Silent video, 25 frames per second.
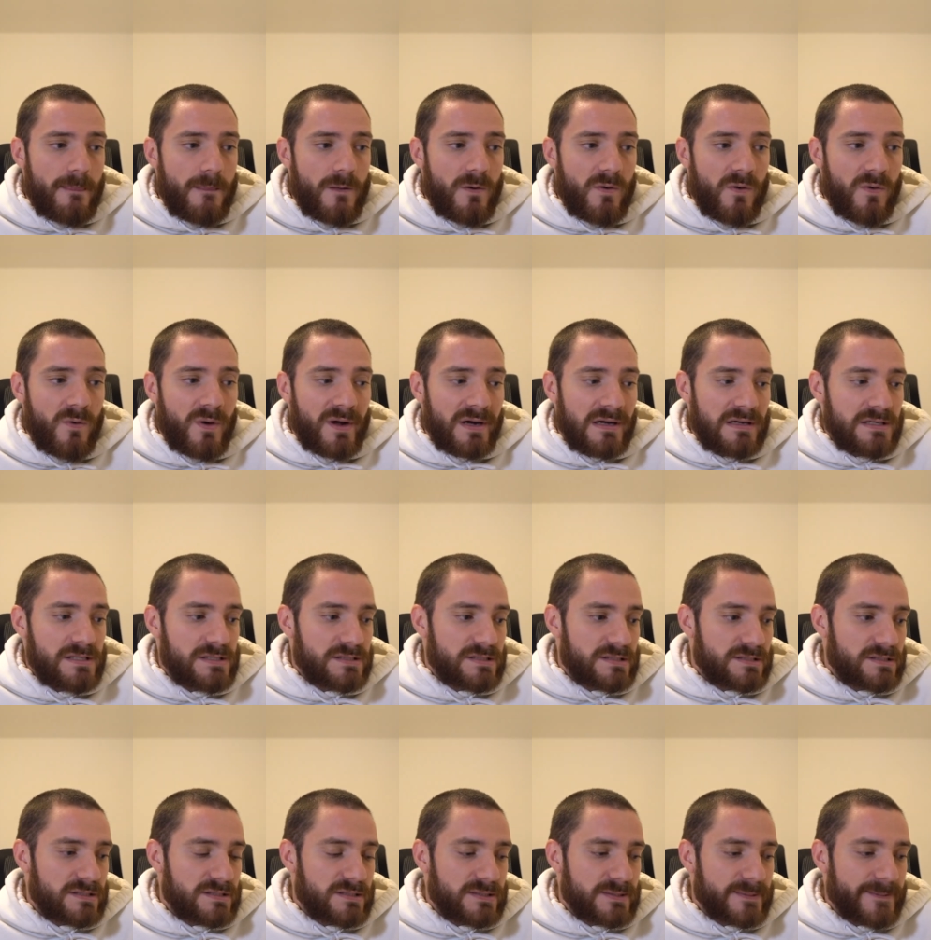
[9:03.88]
or at
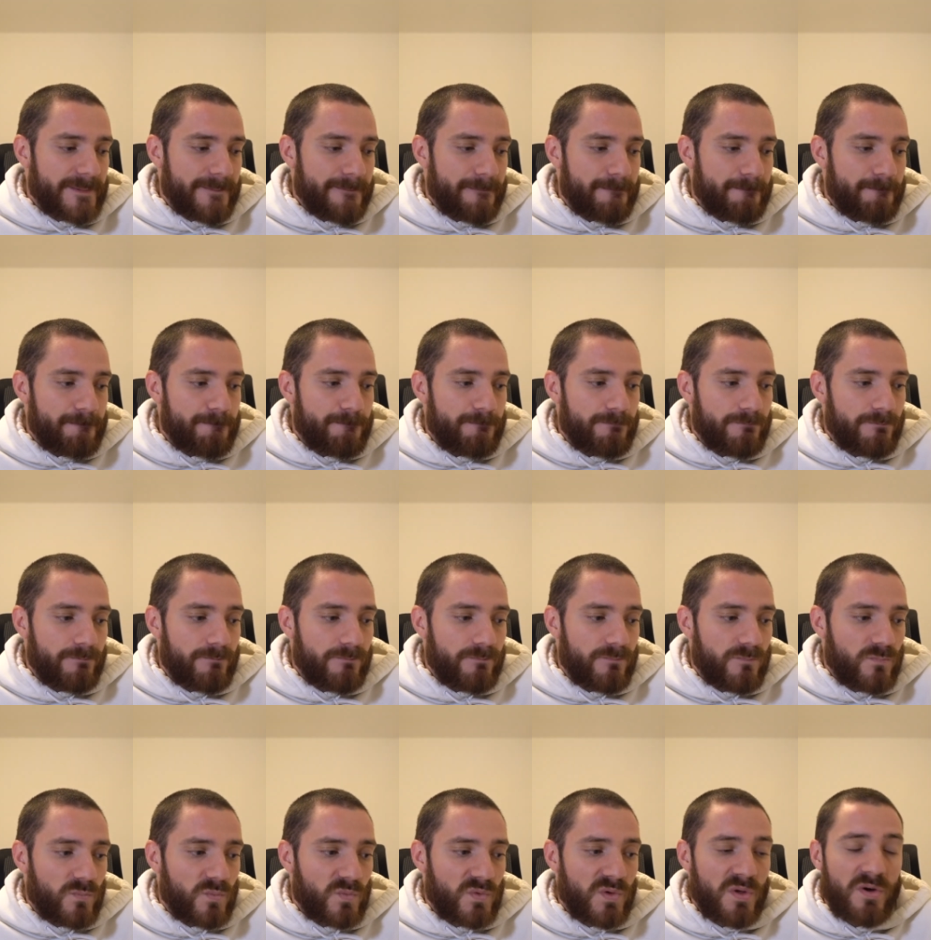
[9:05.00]
least
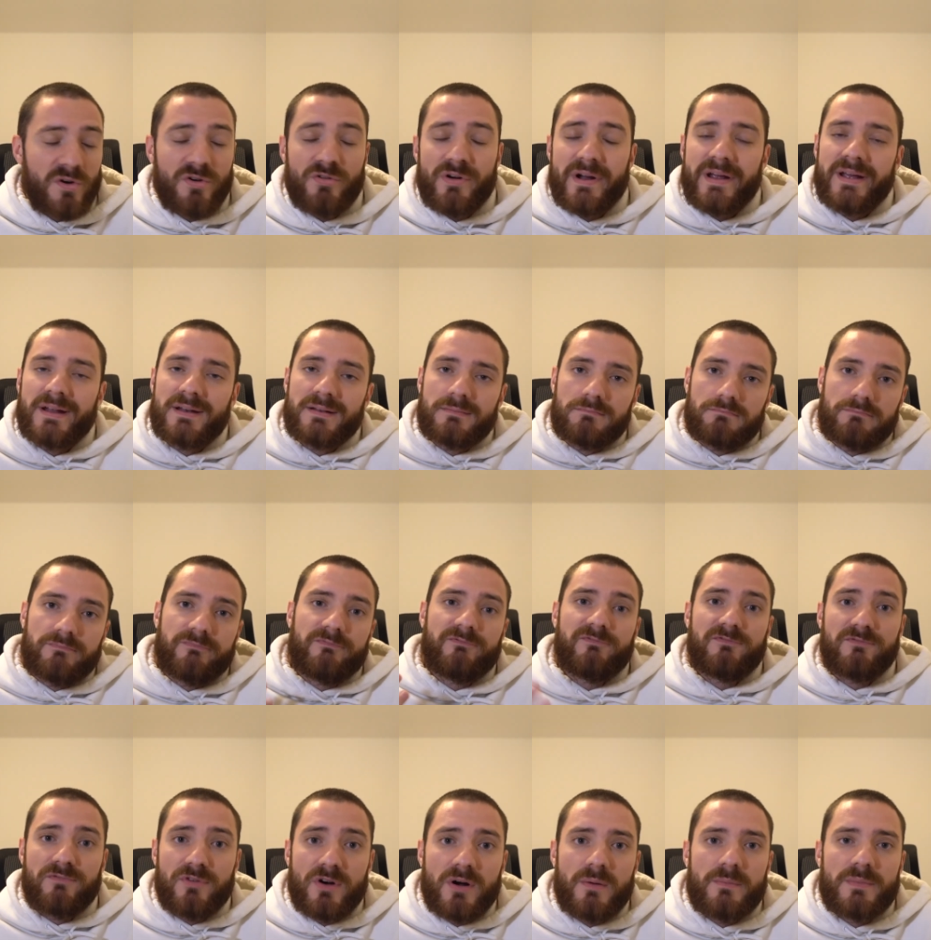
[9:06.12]
the grade
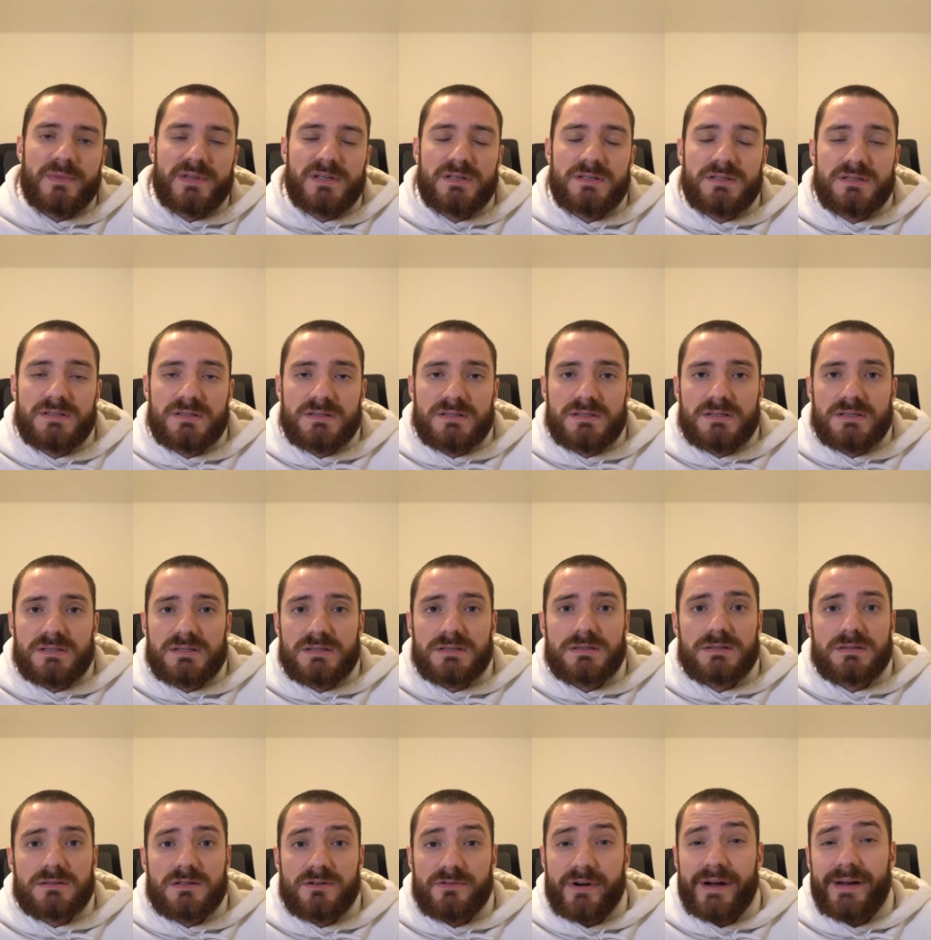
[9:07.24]
from these
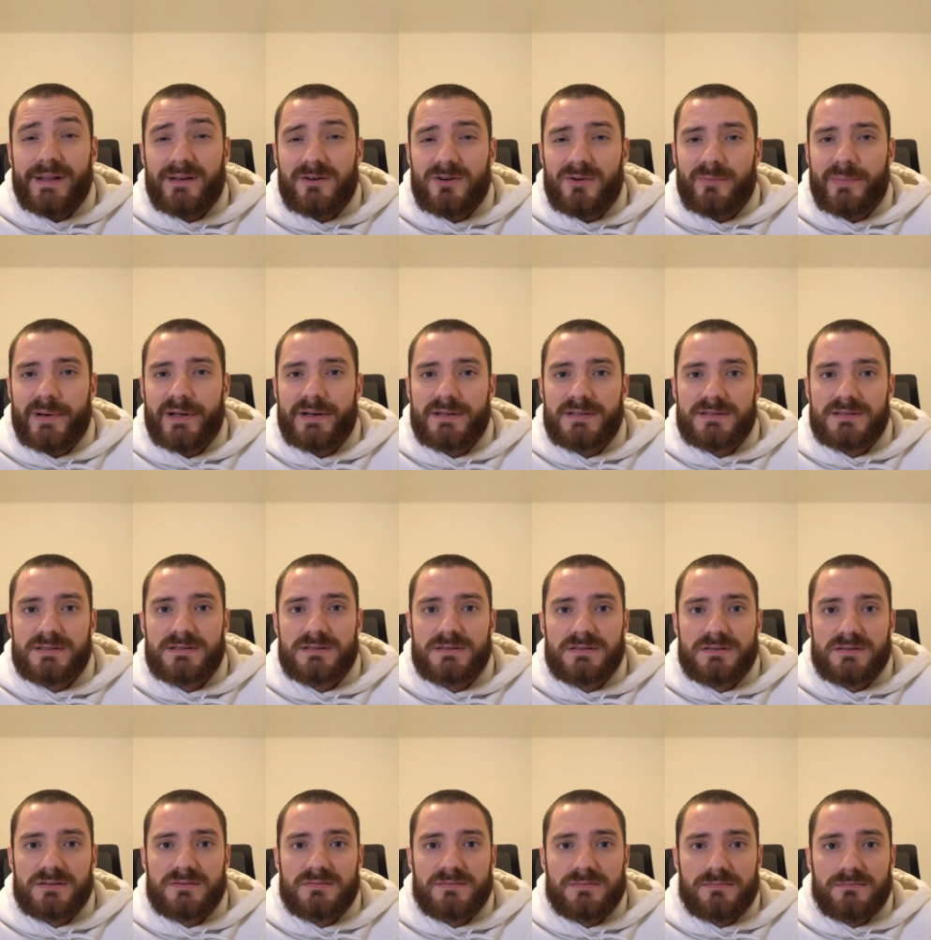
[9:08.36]
grading
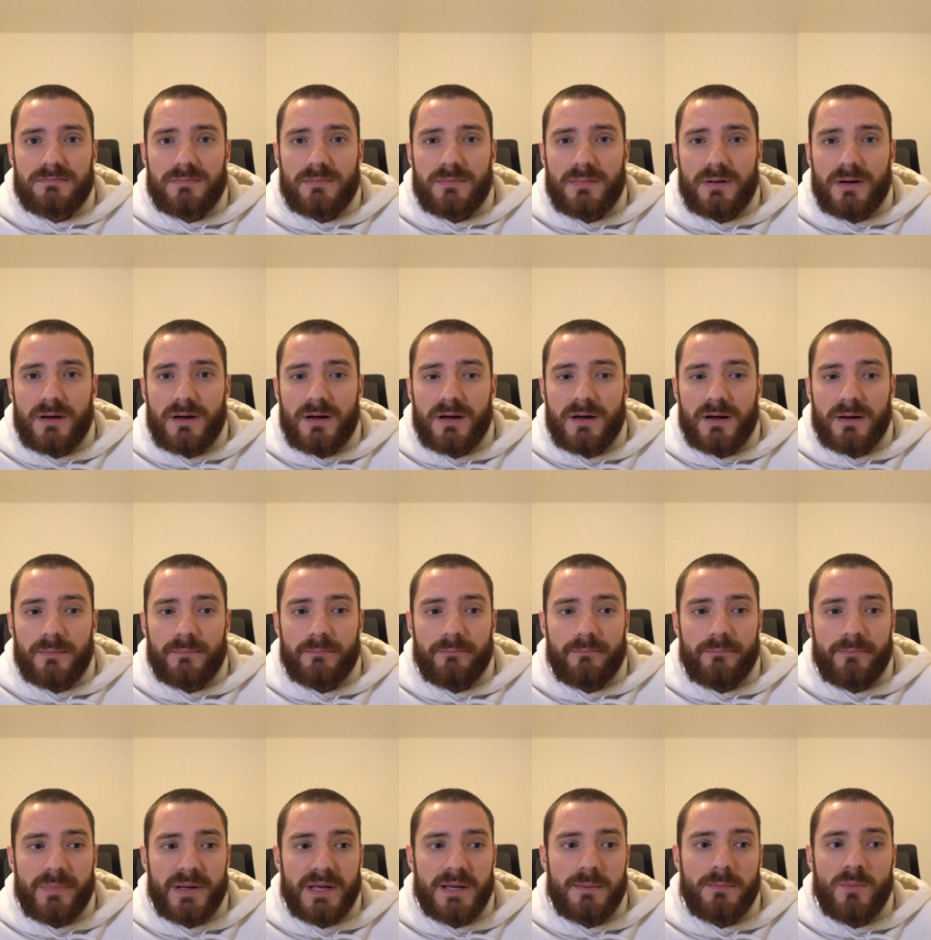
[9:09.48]
companies are
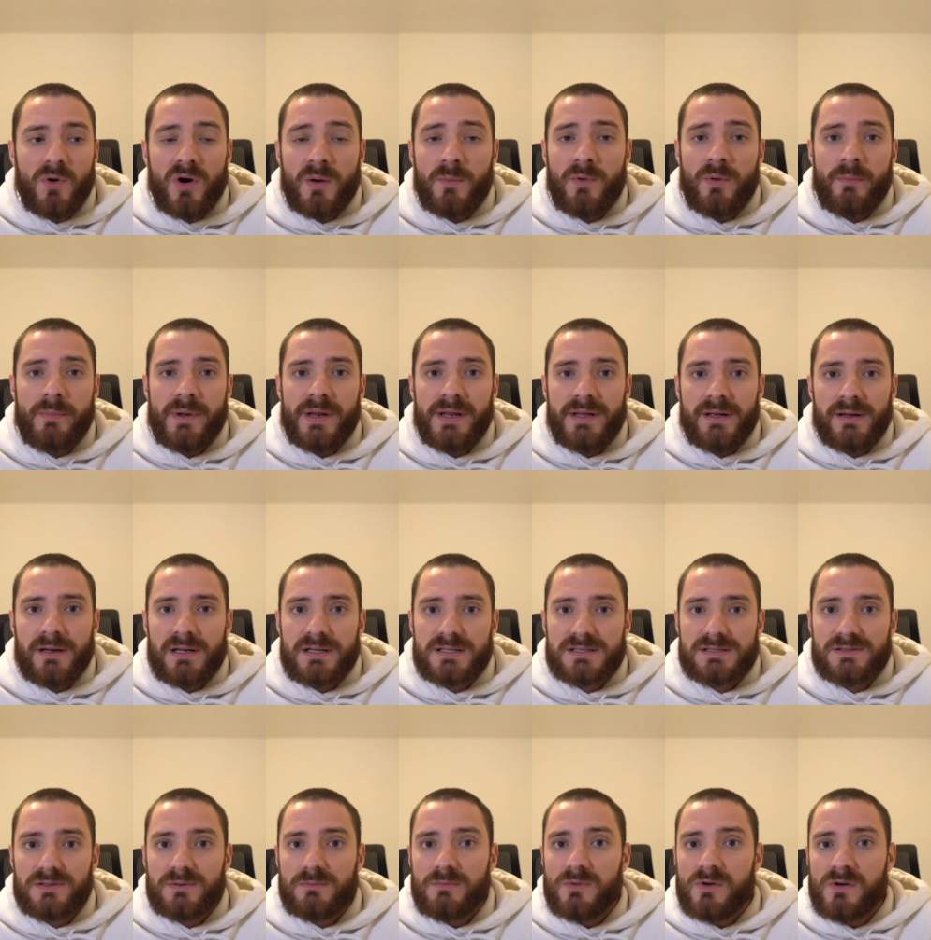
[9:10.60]
being more and more meaningless
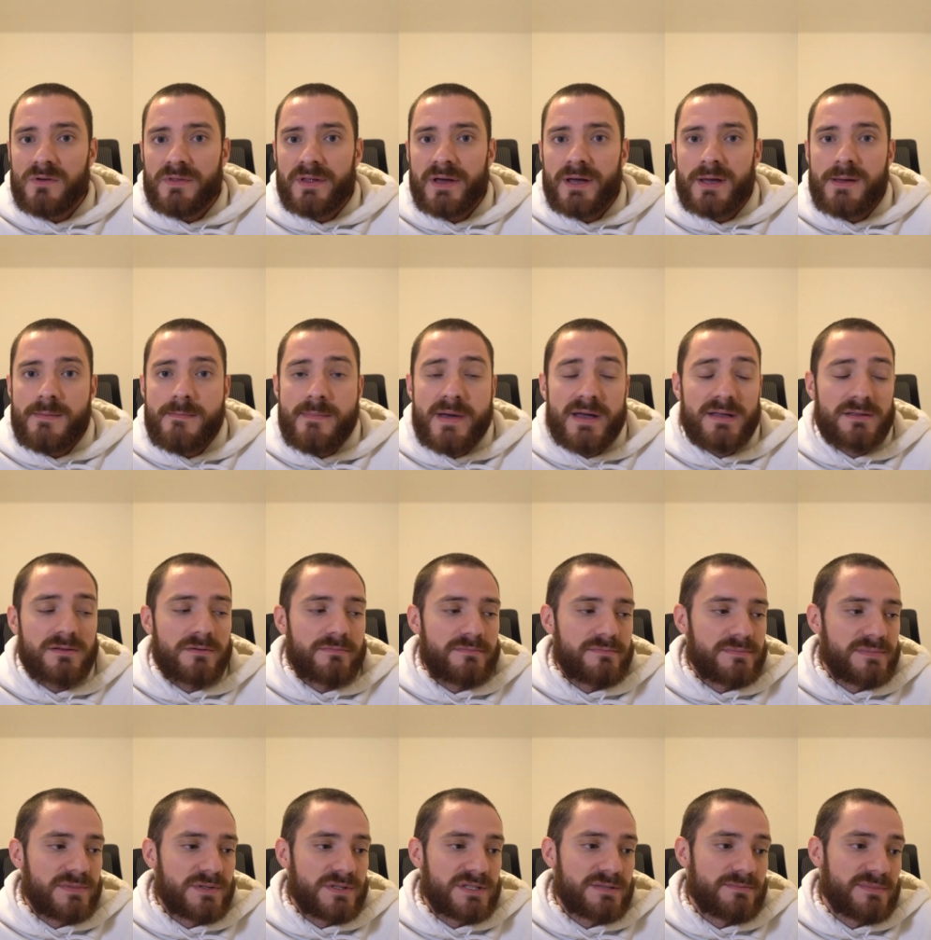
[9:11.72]
the more they make
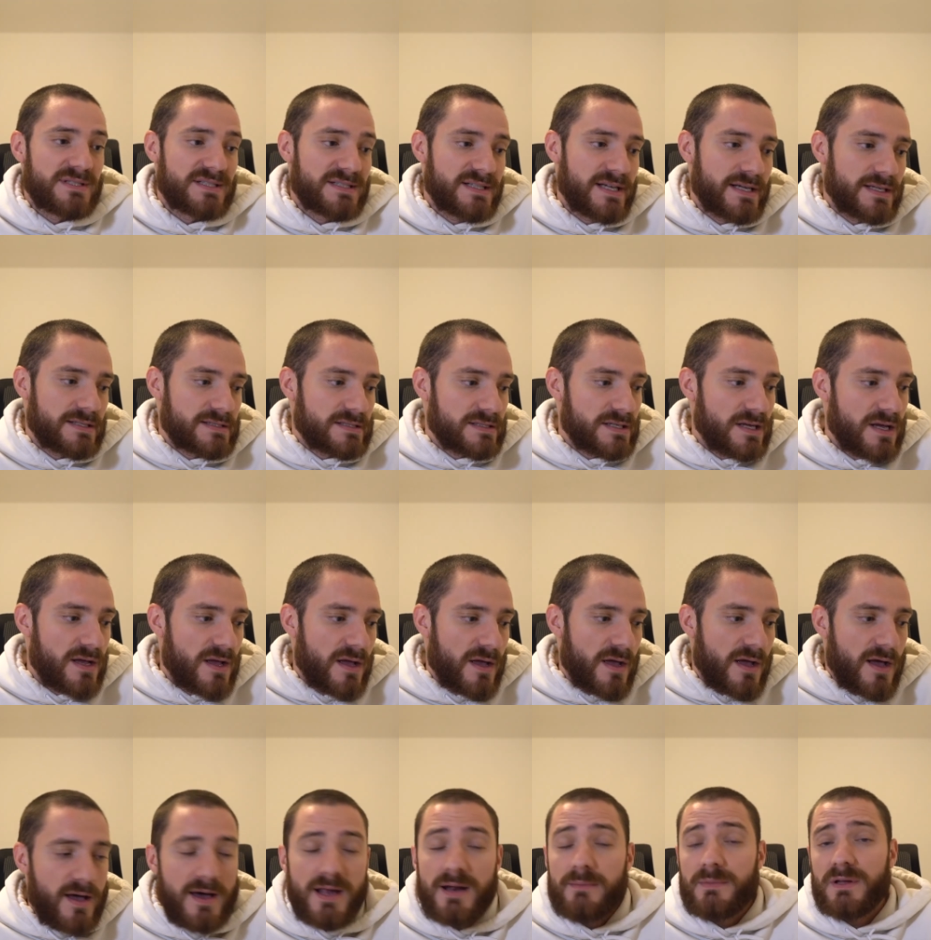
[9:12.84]
those mistakes.
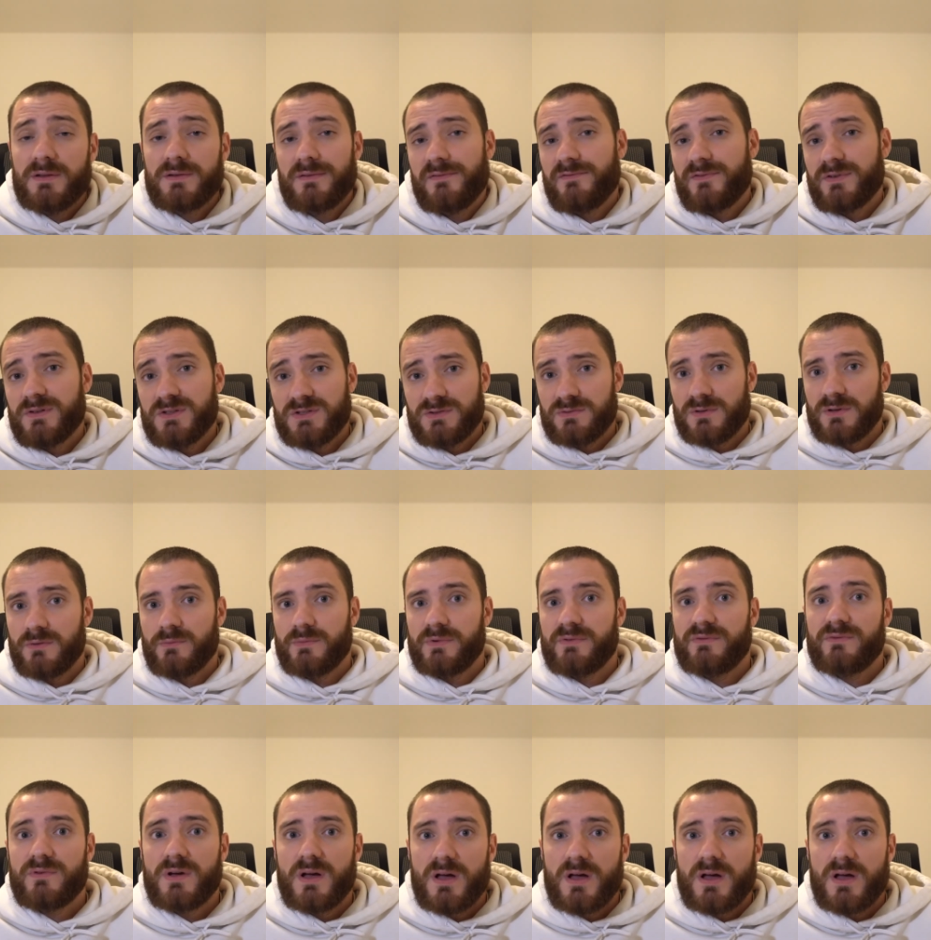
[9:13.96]
And I'm not the first one with